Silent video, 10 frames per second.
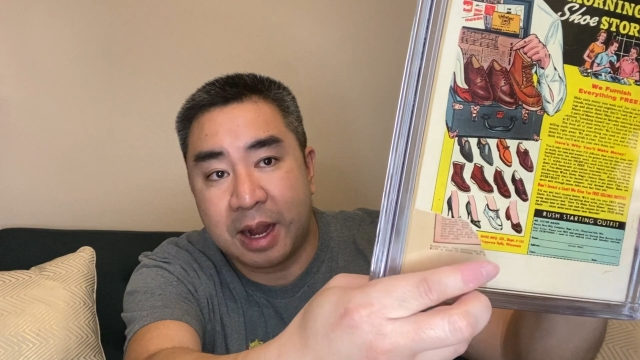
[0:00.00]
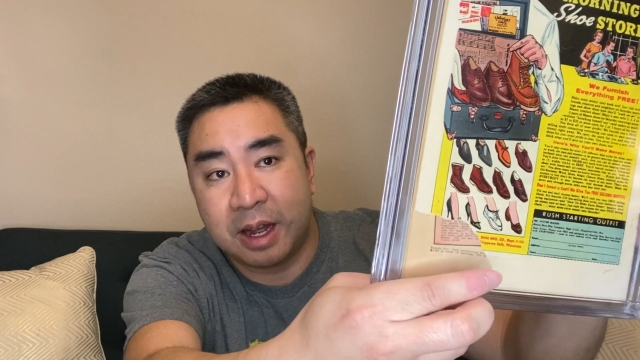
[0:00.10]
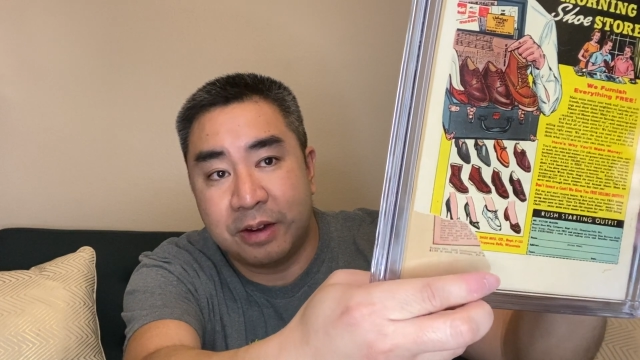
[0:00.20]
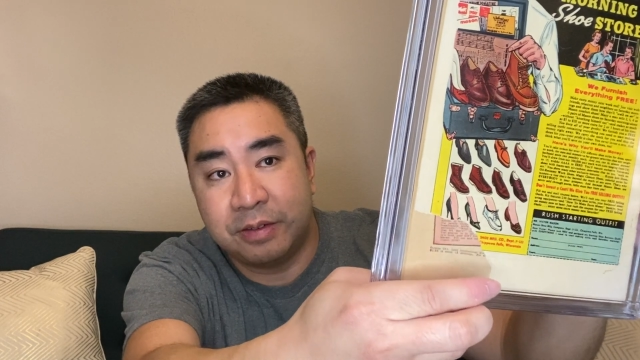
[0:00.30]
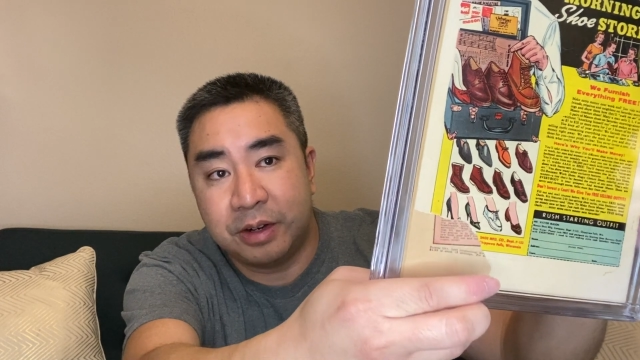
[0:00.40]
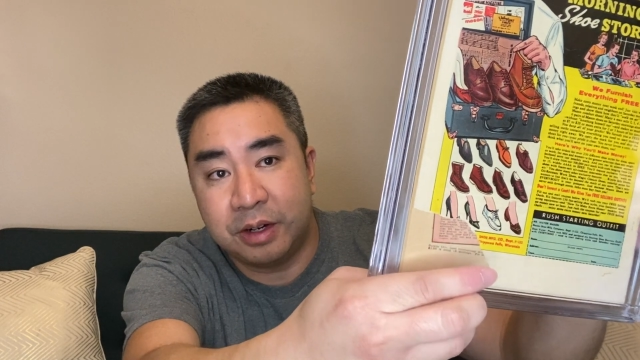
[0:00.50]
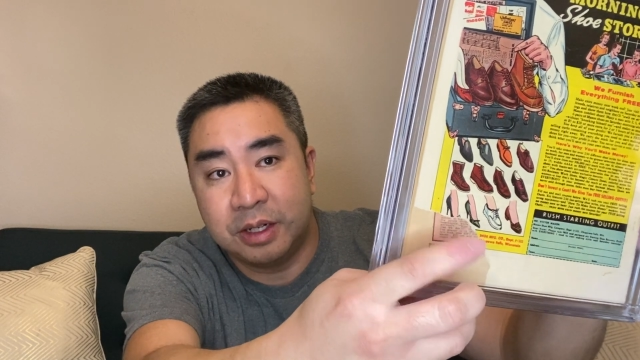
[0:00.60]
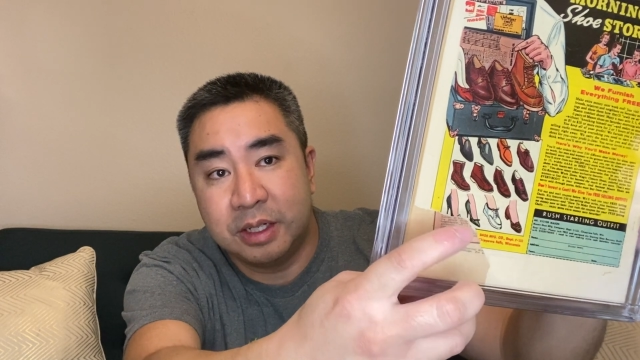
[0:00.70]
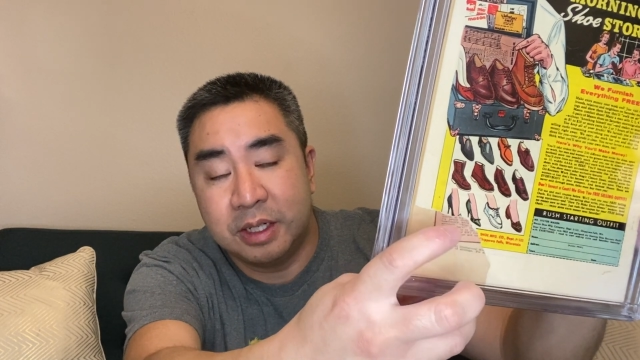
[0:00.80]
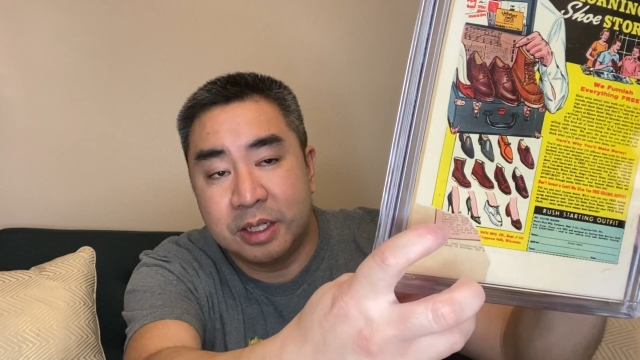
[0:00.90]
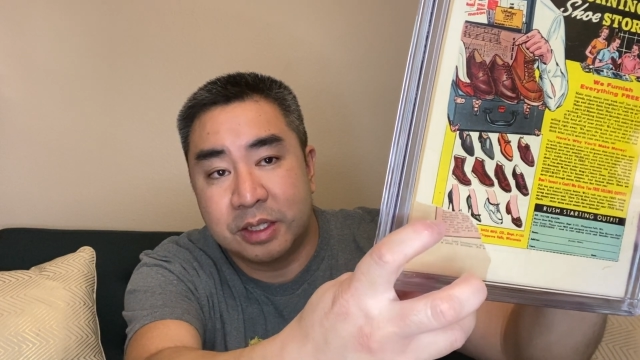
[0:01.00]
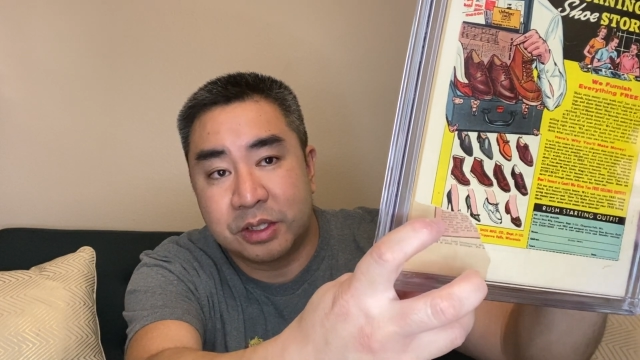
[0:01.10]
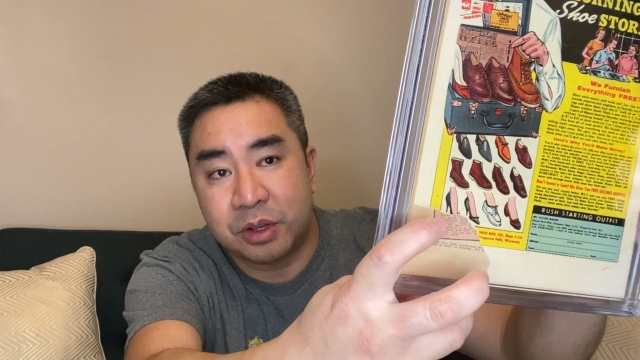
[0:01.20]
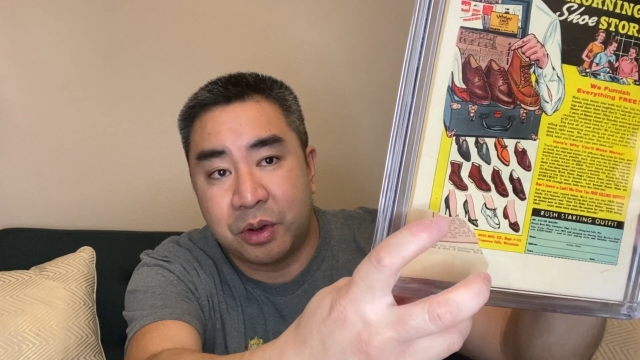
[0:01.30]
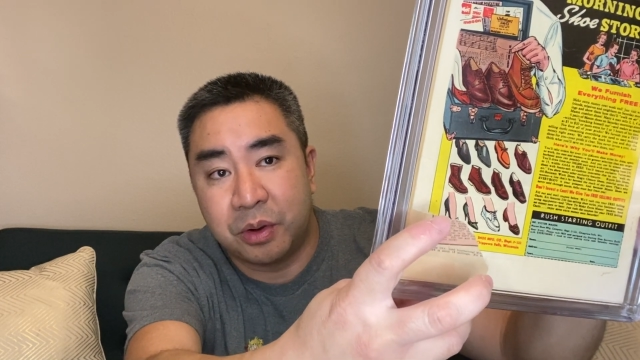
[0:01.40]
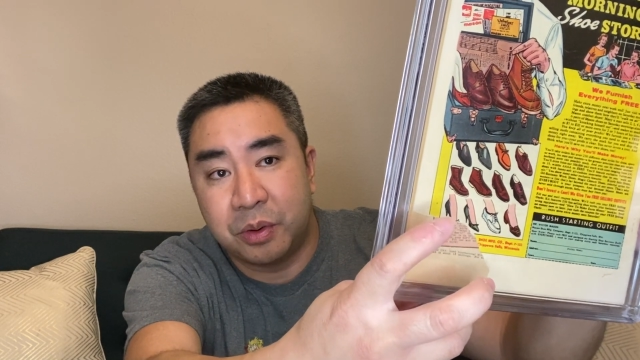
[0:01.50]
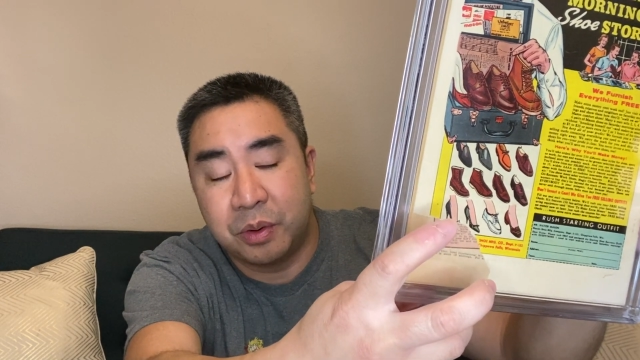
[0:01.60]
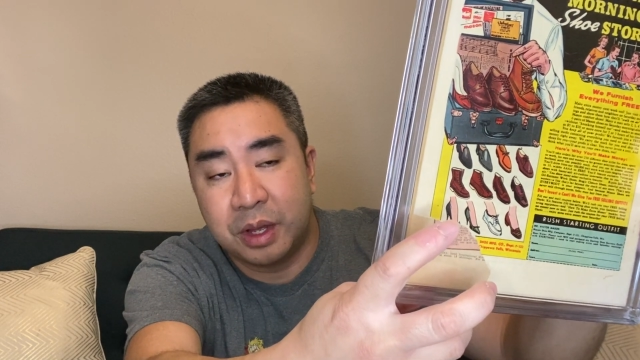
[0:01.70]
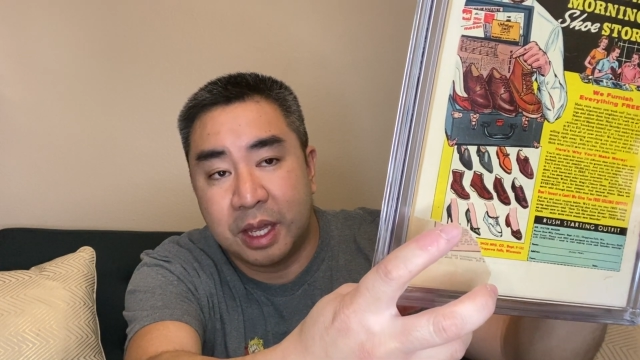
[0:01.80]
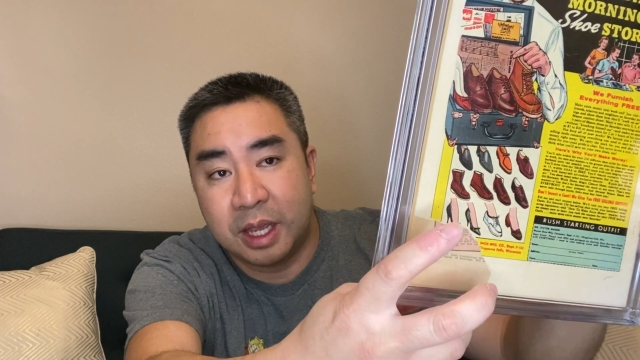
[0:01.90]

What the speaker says: cover. So